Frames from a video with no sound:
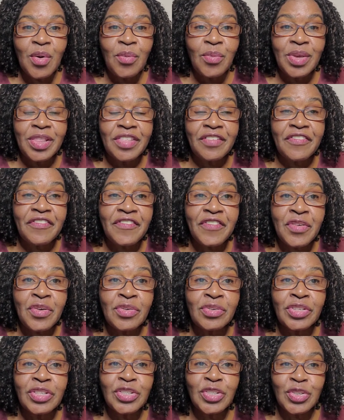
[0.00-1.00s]
with the
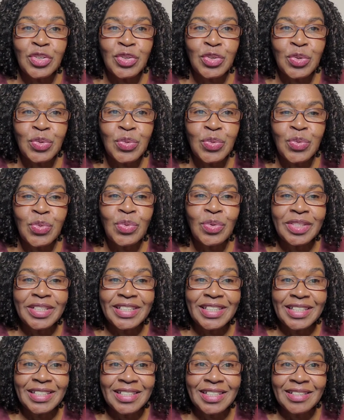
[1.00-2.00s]
first two
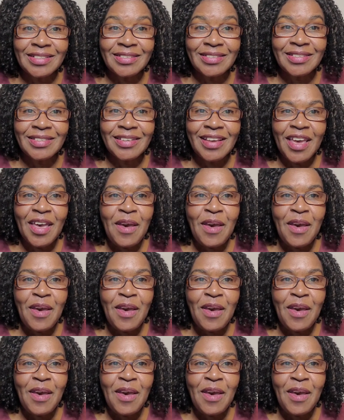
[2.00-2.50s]
digits